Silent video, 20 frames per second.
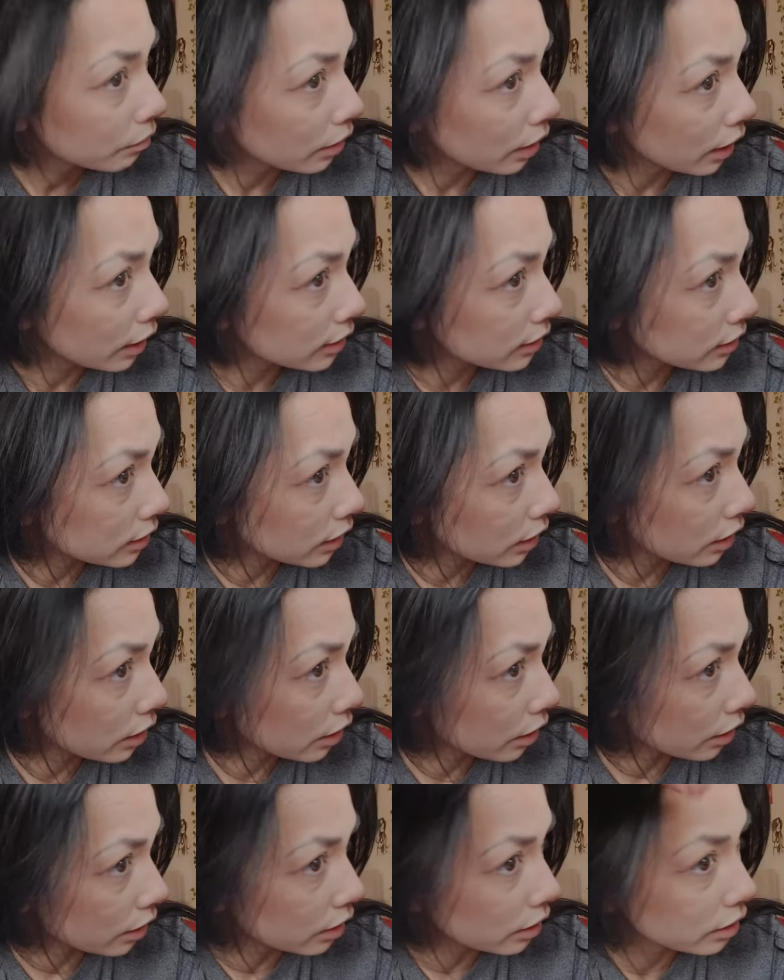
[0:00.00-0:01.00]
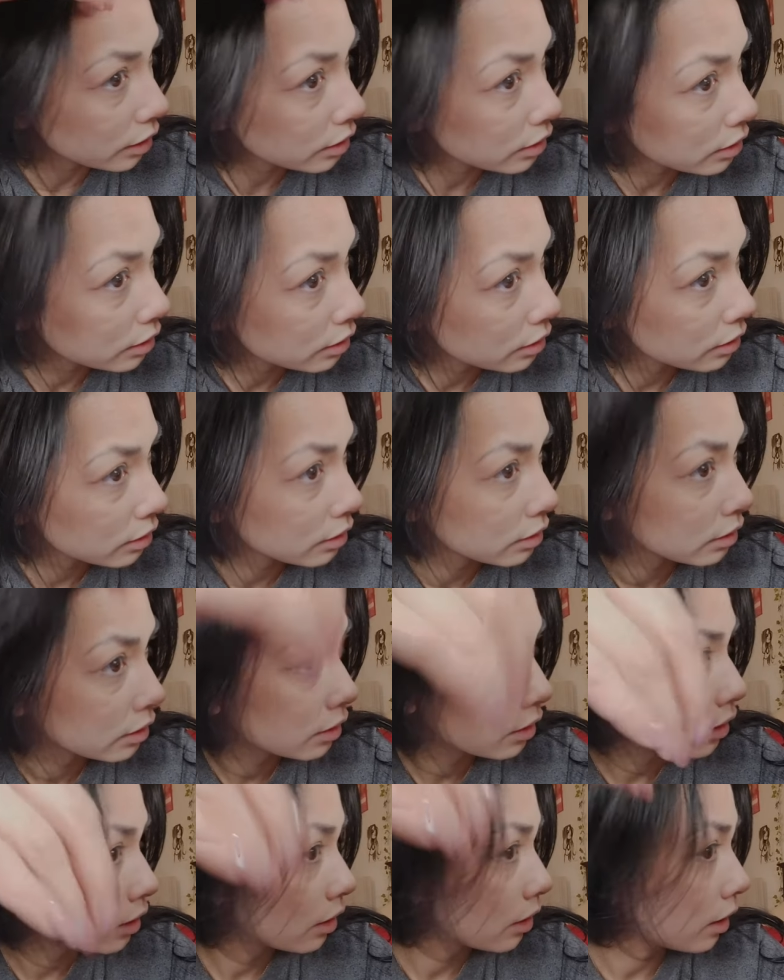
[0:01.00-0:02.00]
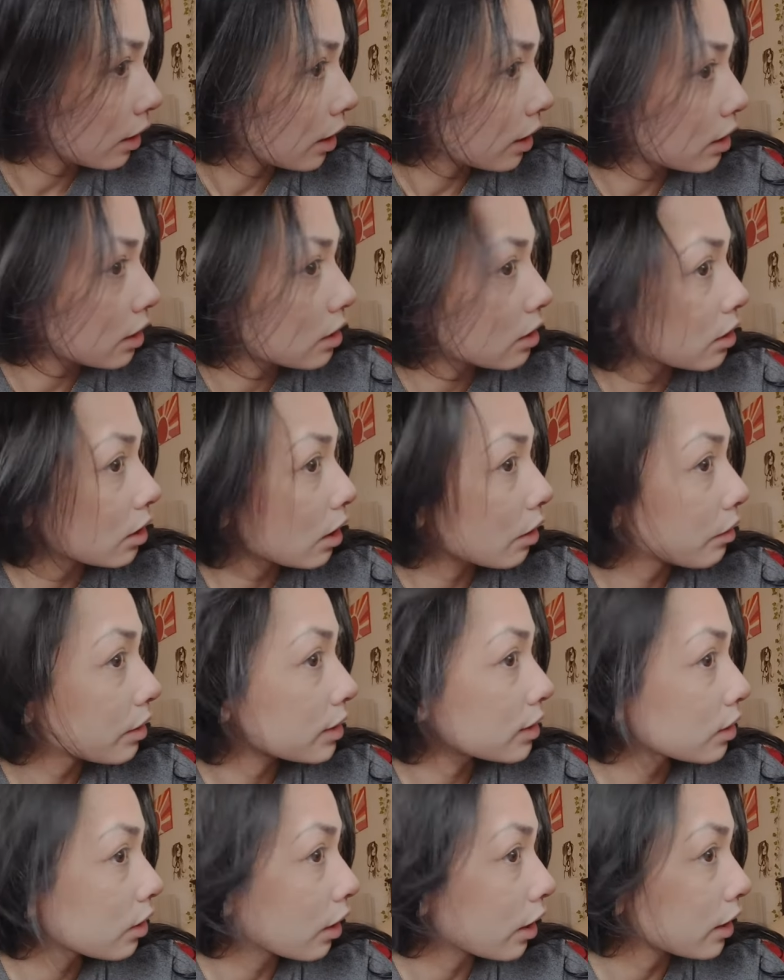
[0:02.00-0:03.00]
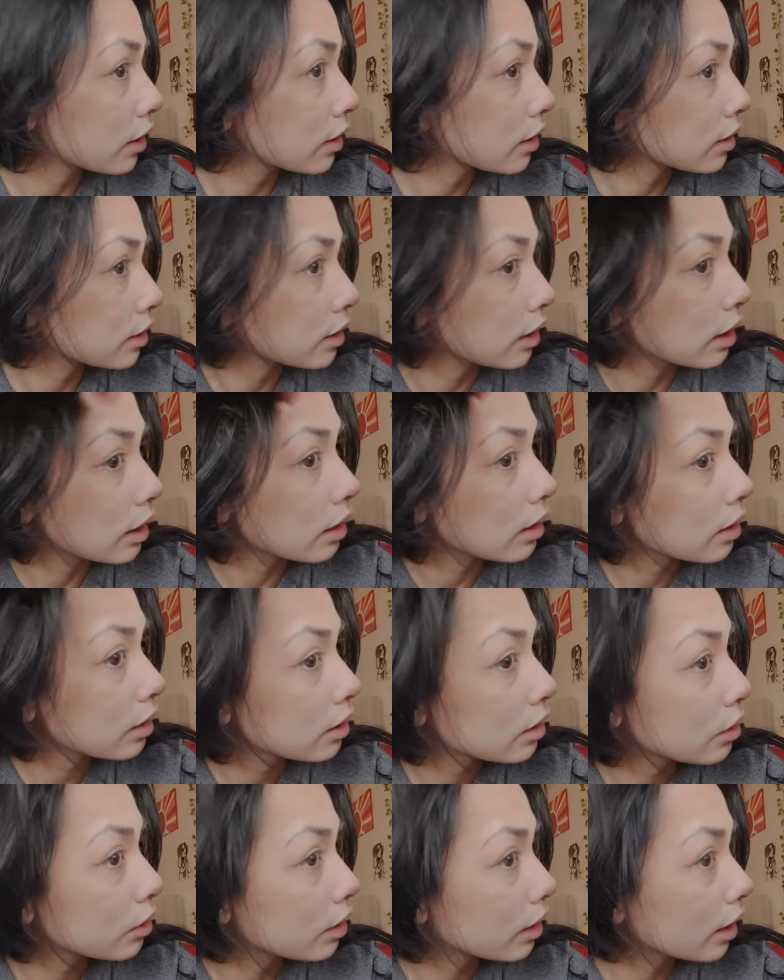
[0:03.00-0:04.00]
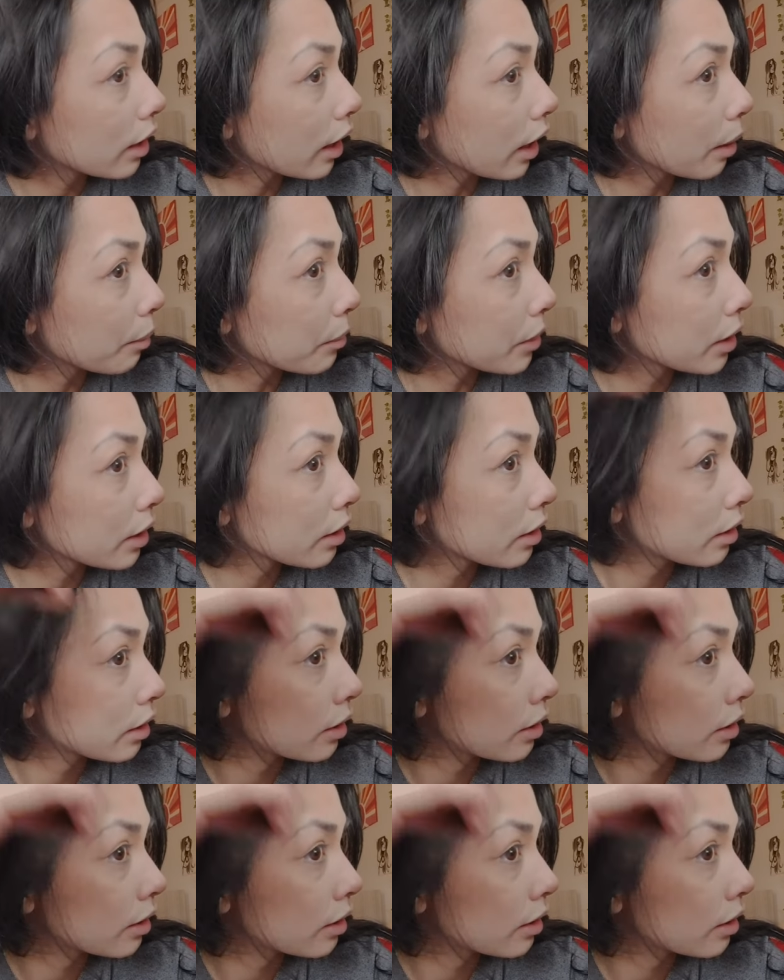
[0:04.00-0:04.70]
I see her. I just know it's hard to see through the camera.